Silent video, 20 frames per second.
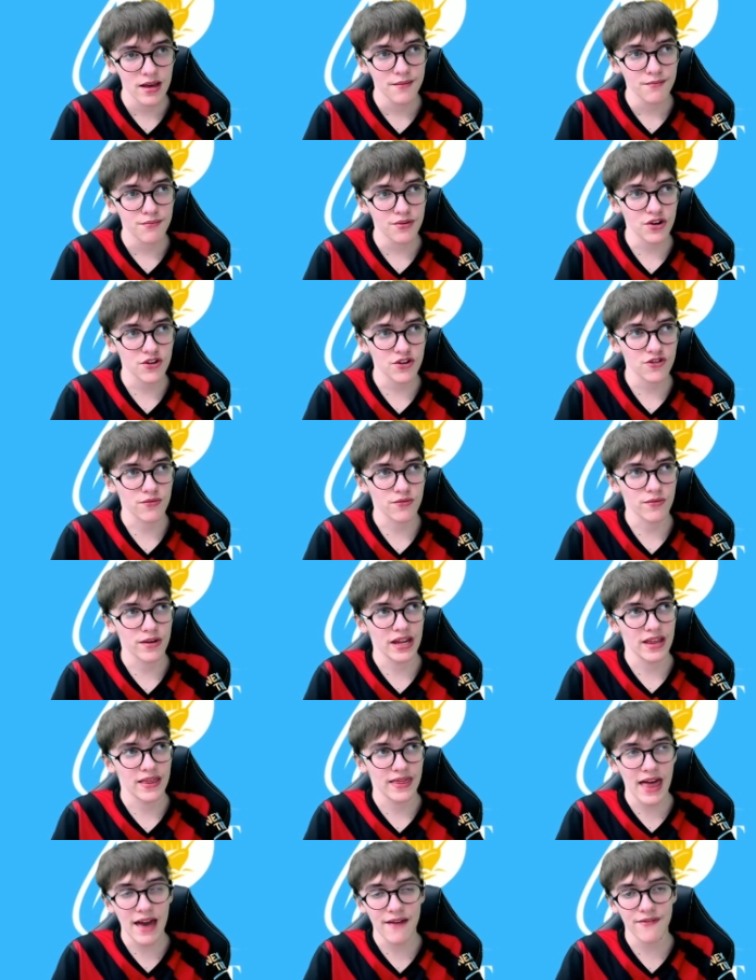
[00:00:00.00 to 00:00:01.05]
Pretty sure when
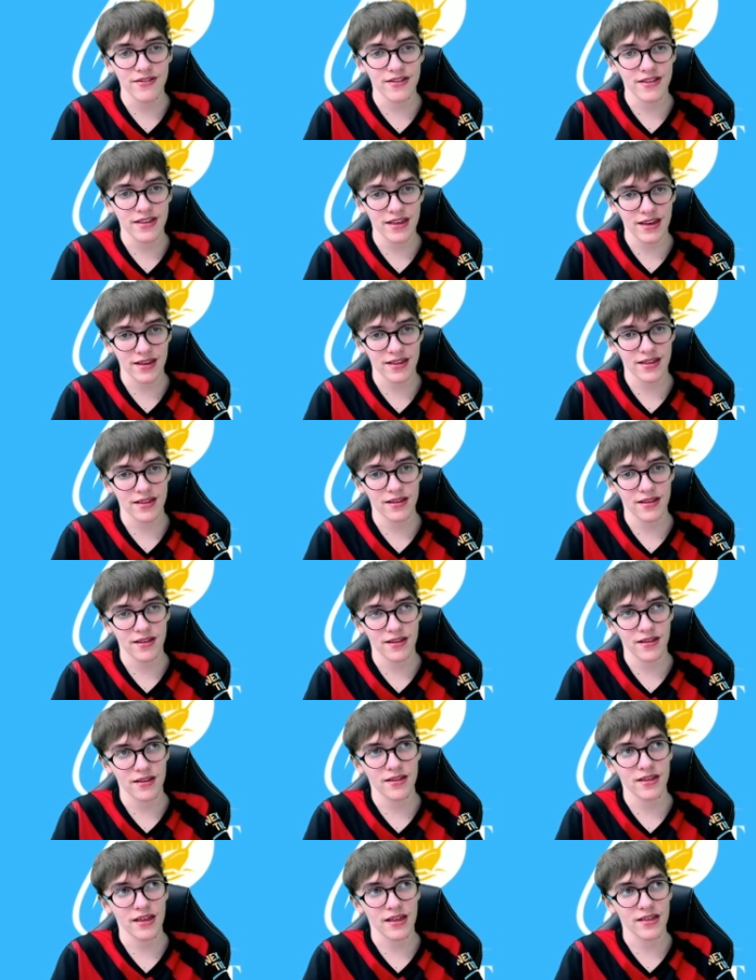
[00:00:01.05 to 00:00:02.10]
he left six,
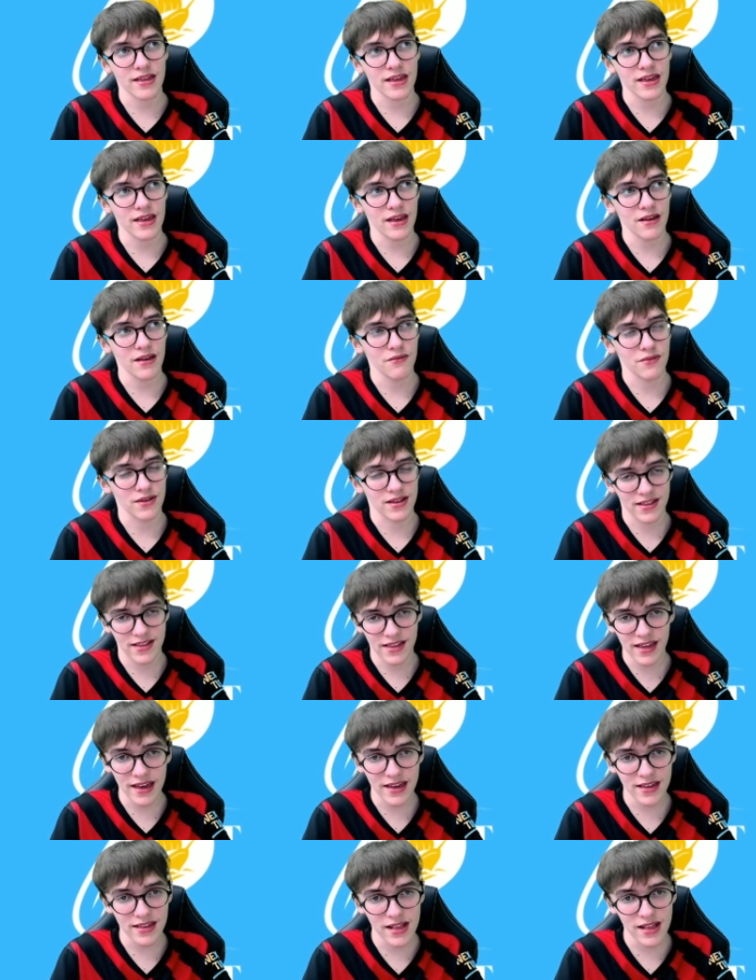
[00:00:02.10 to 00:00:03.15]
City, it was
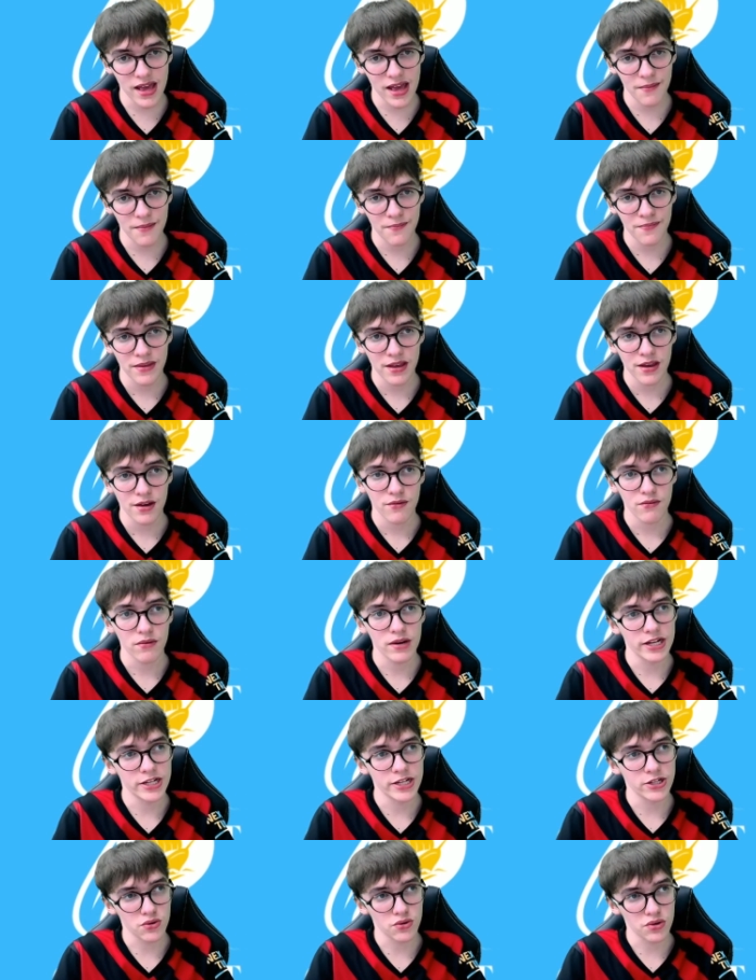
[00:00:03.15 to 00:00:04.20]
60. When
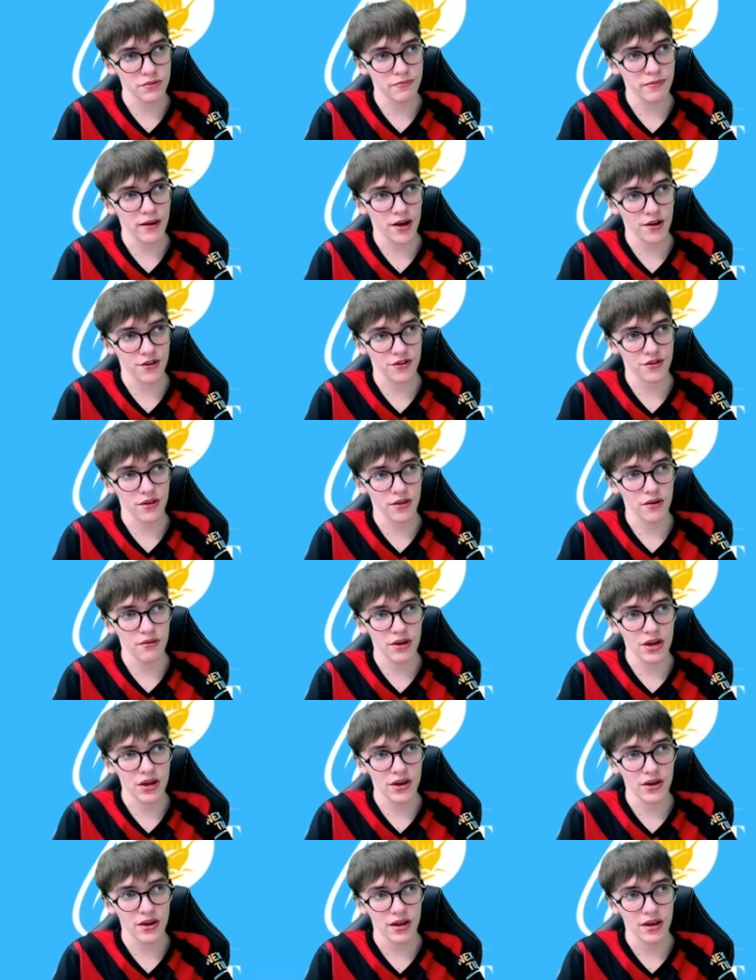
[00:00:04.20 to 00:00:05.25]
he joined
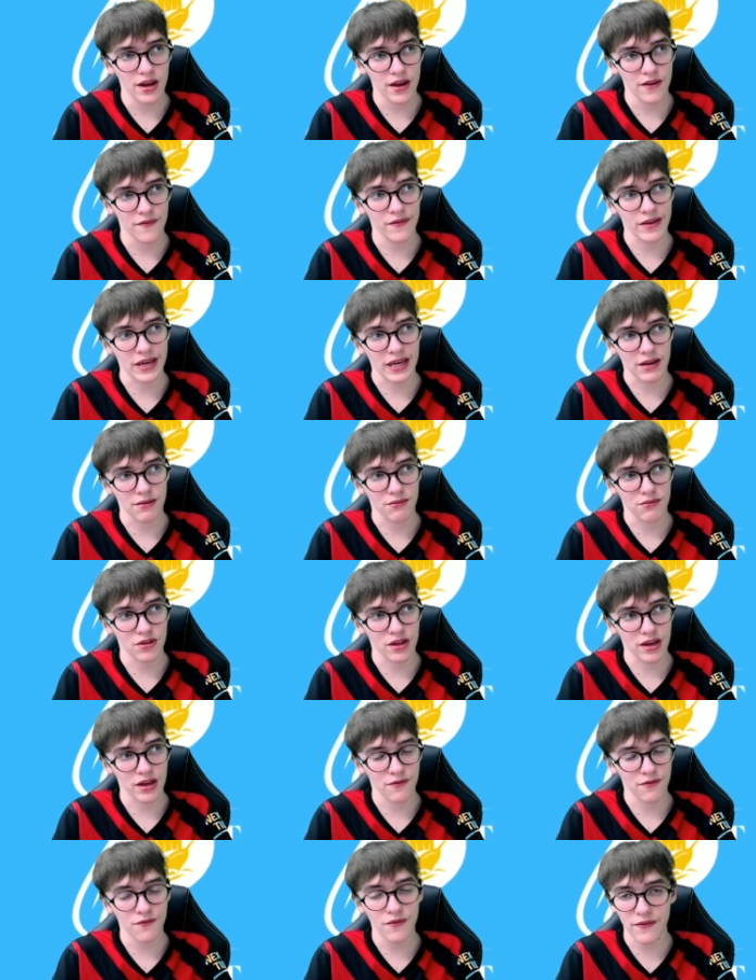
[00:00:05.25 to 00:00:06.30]
Barcelona, I think it was
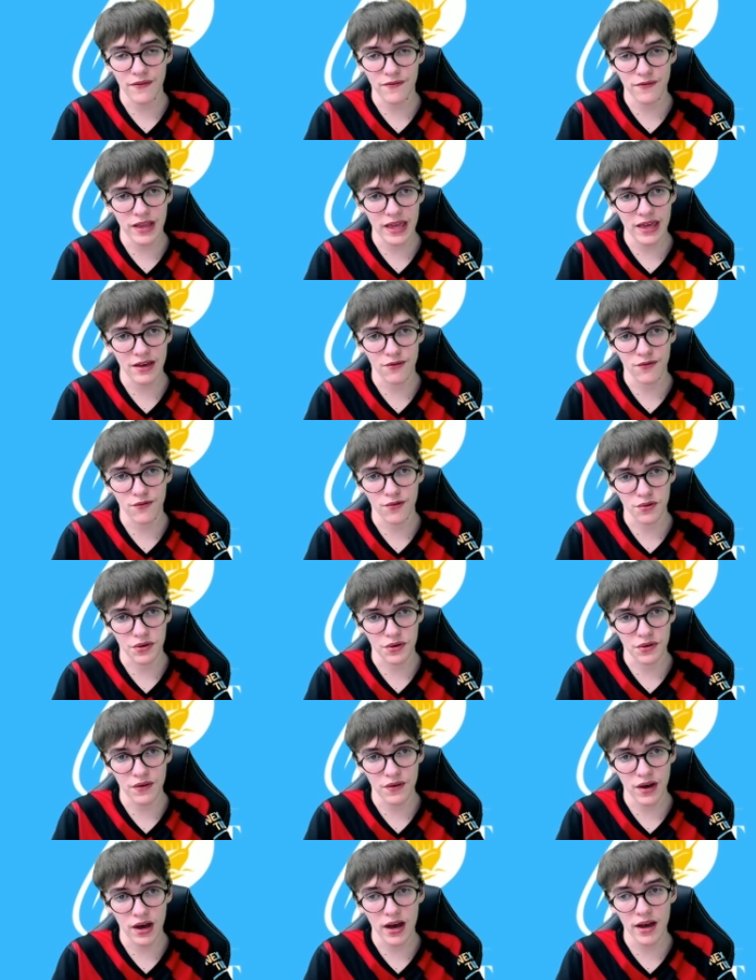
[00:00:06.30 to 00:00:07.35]
like 50 or
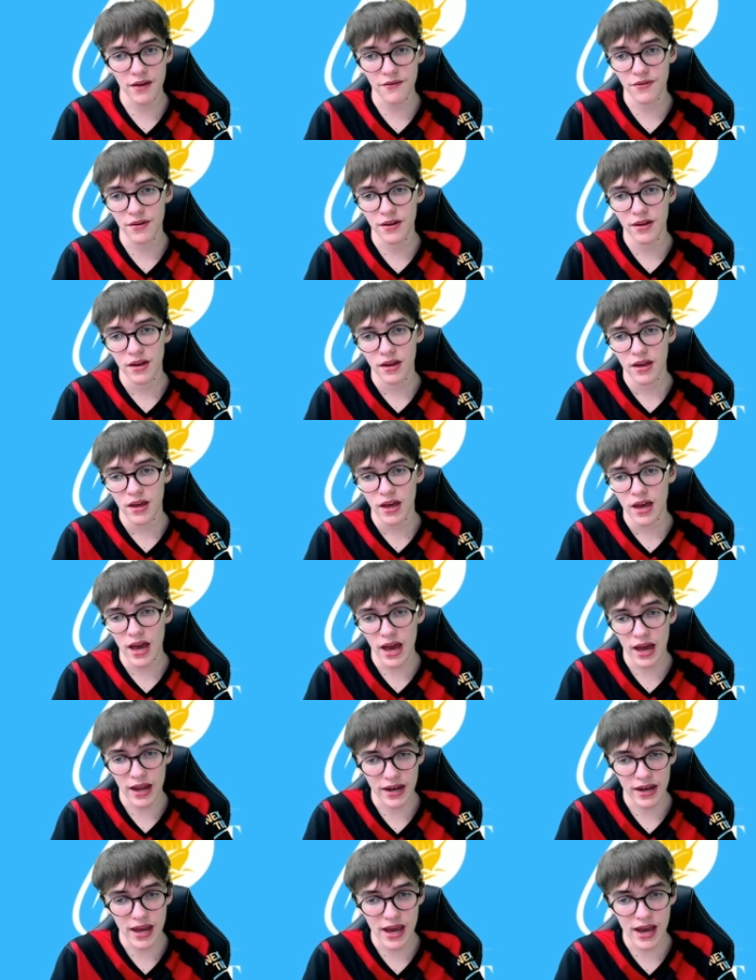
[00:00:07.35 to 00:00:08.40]
45.
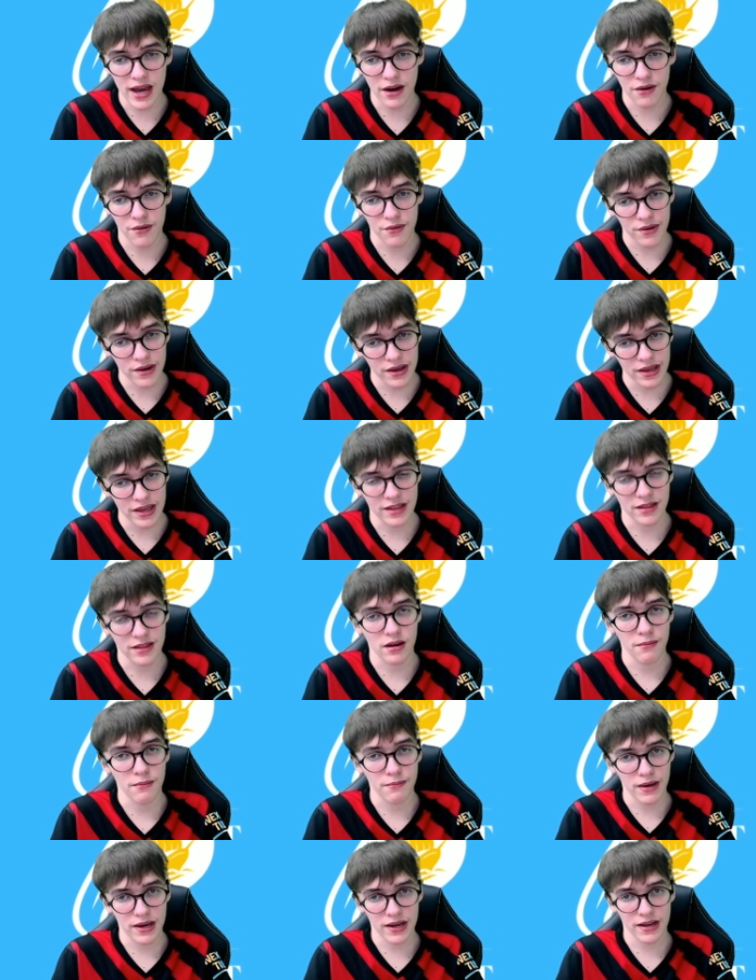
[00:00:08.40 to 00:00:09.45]
And now he's
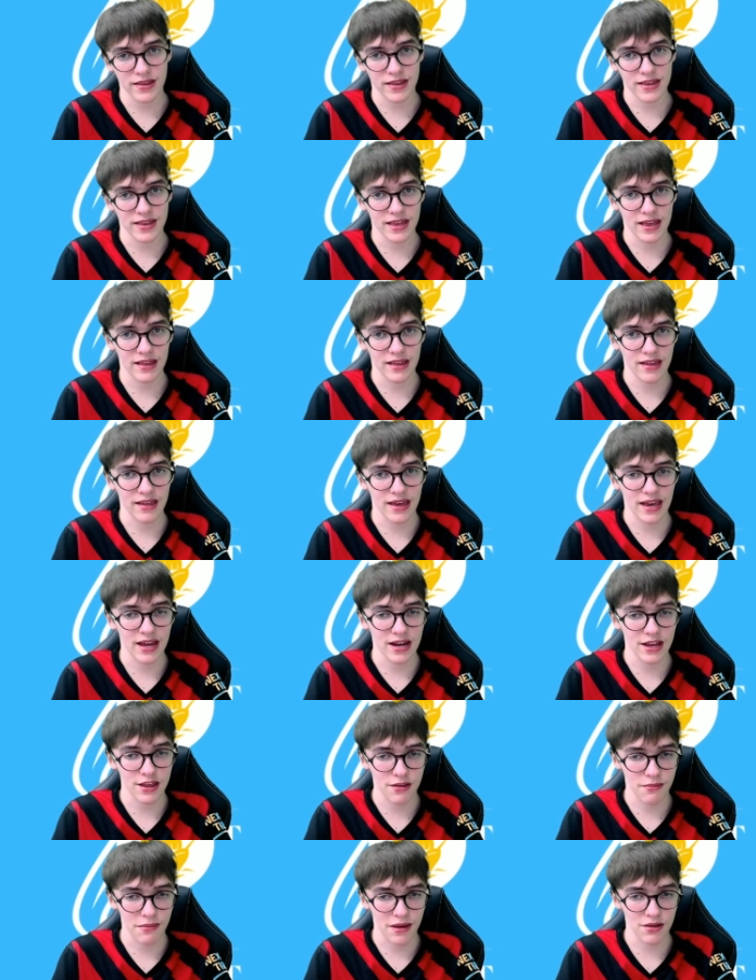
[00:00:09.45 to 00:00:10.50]
come back to City and
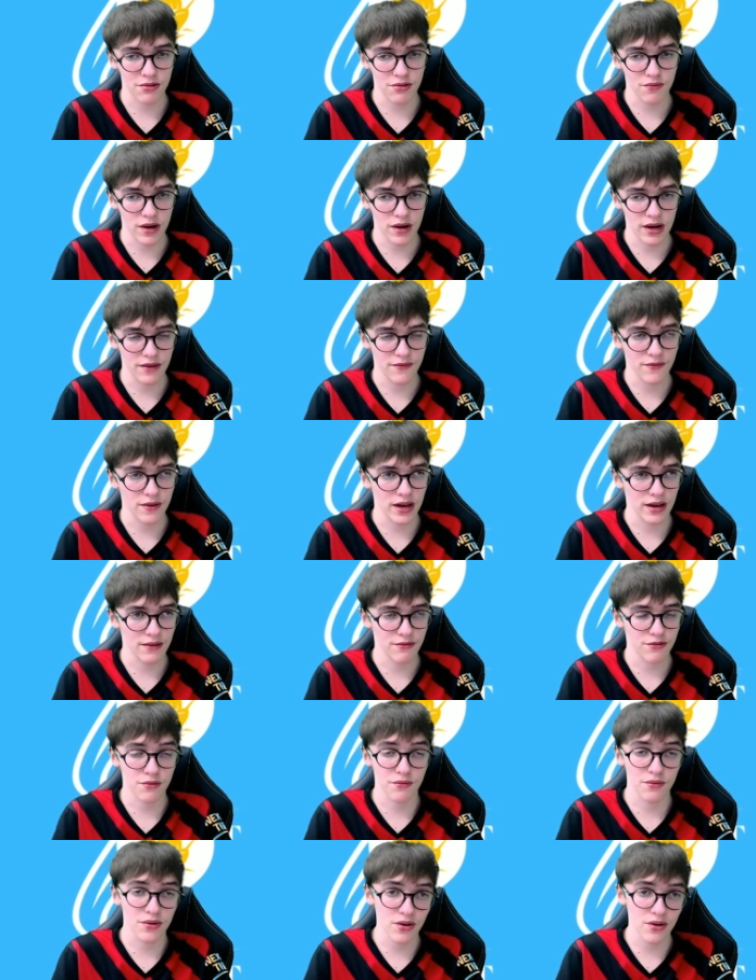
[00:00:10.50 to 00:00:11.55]
it's about 25.
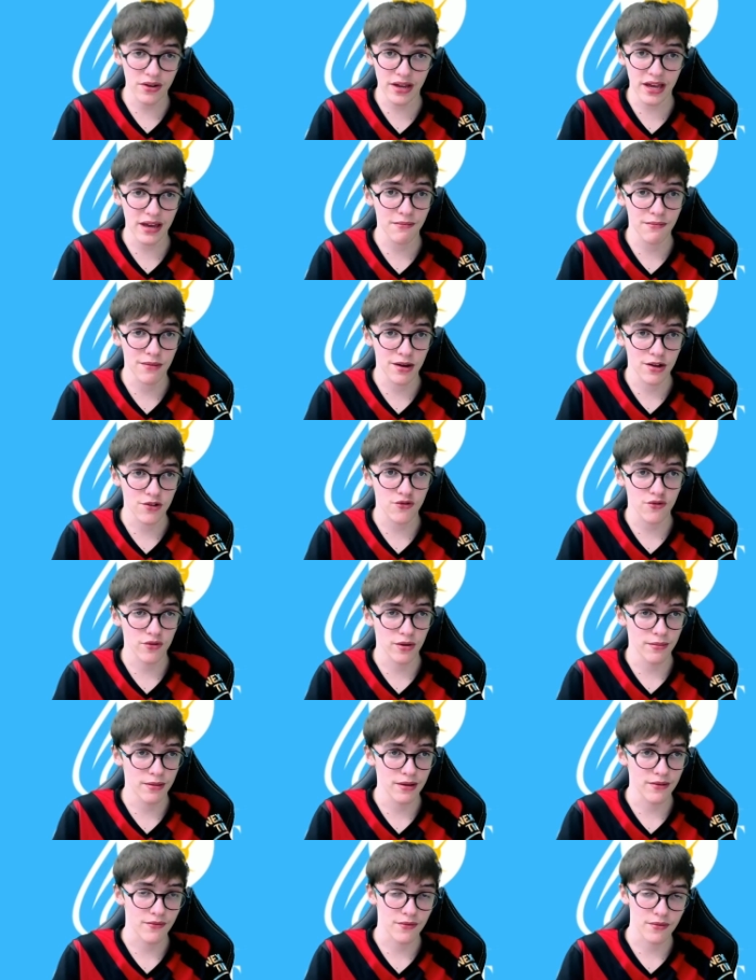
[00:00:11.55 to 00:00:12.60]
So we're not getting much
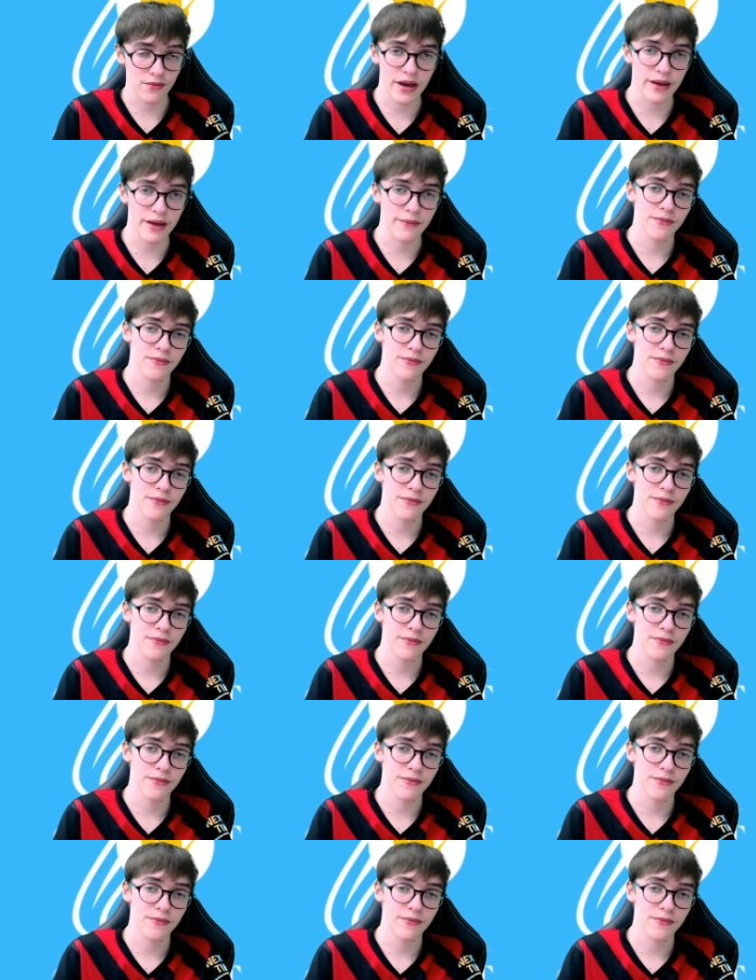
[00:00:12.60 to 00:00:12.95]
room either way.